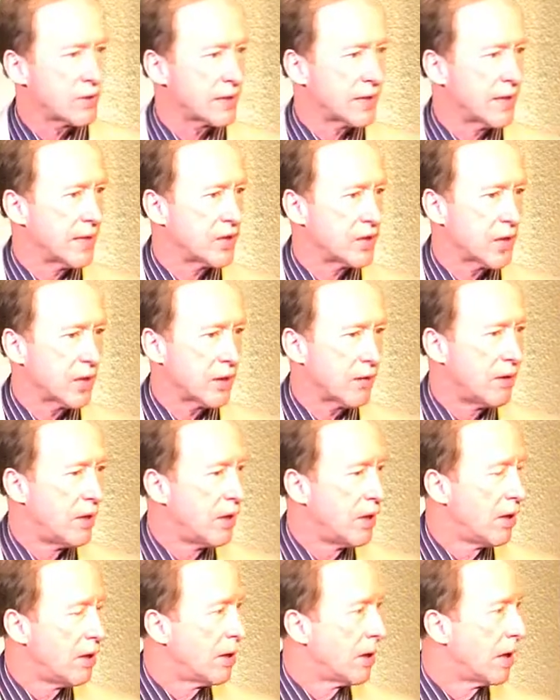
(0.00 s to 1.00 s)
and shall
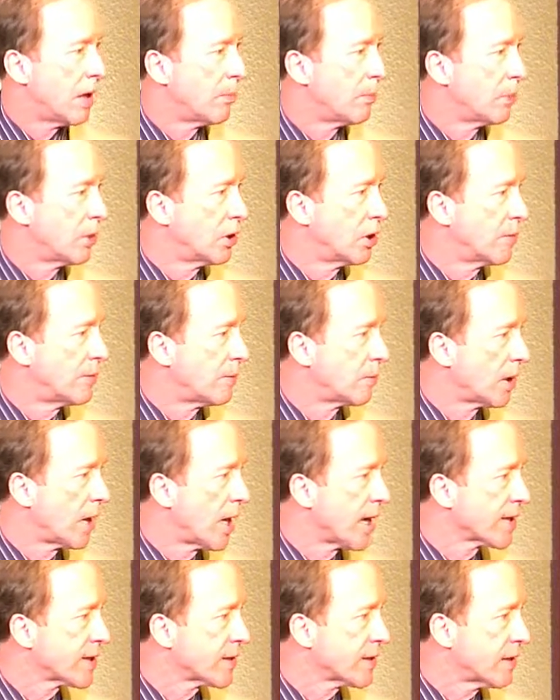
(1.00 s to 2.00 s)
uh, bloom and
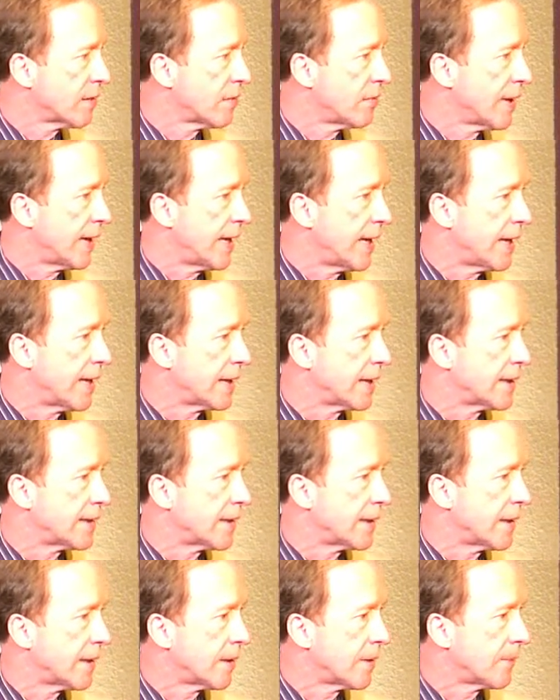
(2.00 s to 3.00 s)
blossom. And
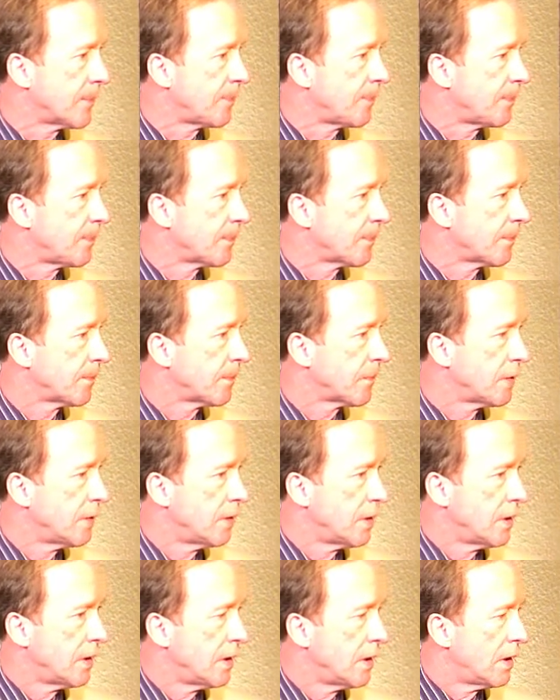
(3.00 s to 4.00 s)
um,
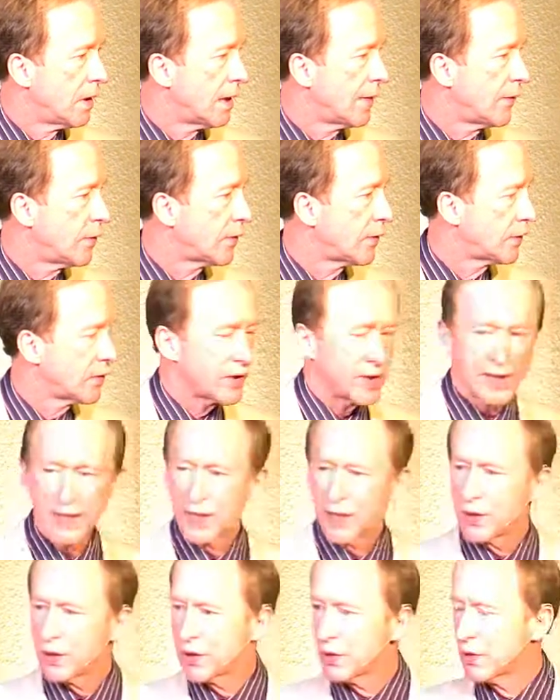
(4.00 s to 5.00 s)
if you feel the need
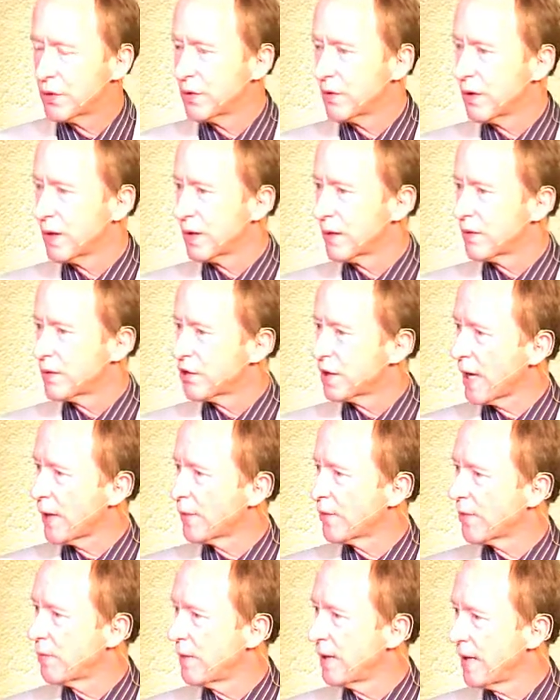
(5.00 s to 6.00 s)
to uh, chat with
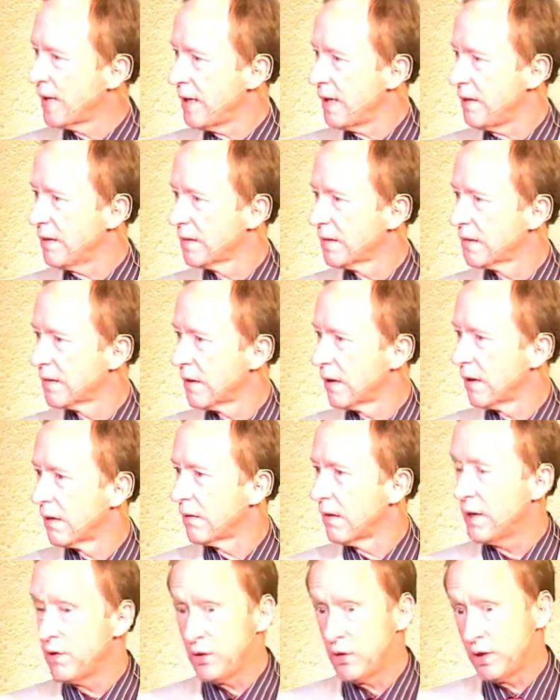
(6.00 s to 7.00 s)
me, and
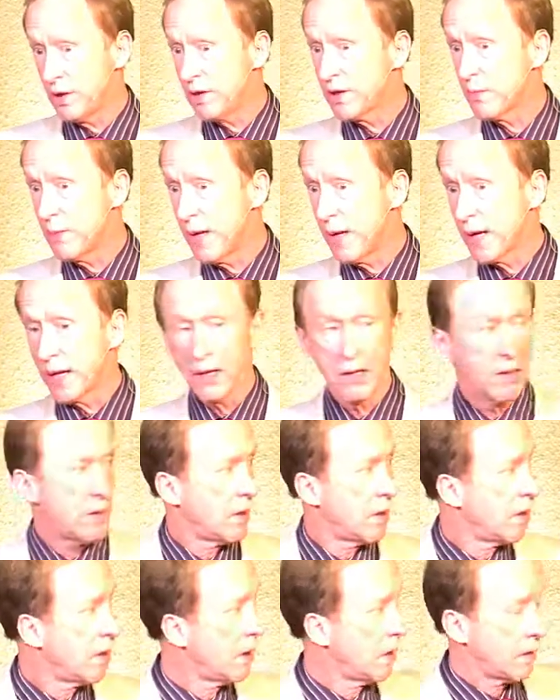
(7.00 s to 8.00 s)
you just may,
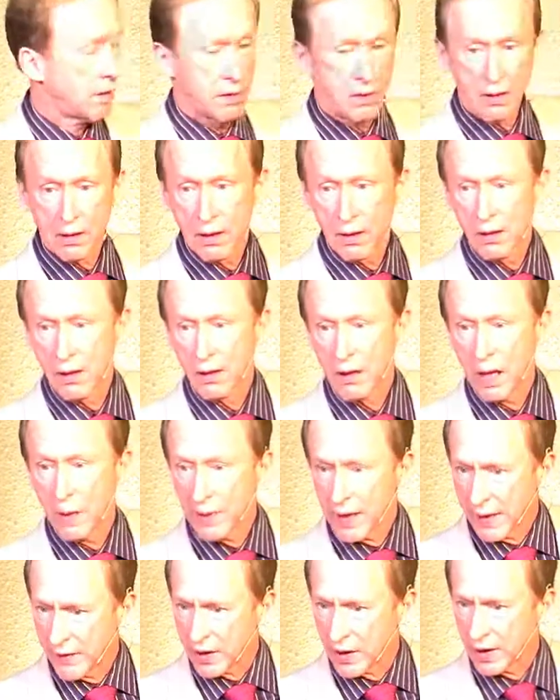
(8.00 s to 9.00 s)
I'll be
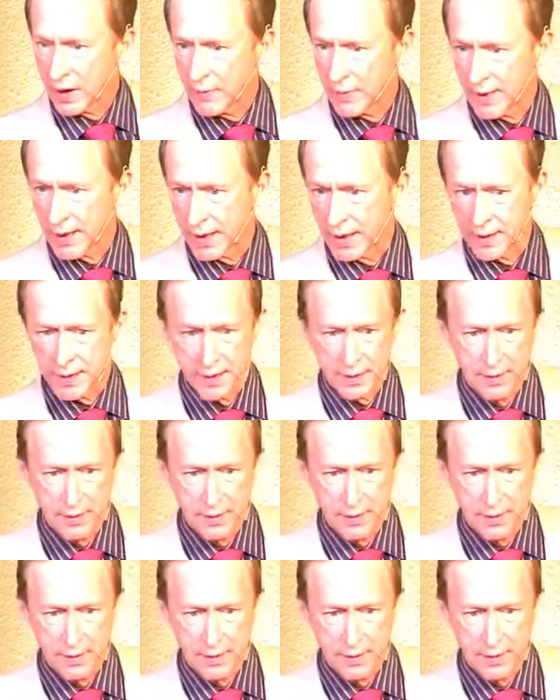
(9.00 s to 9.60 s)
having cupcakes.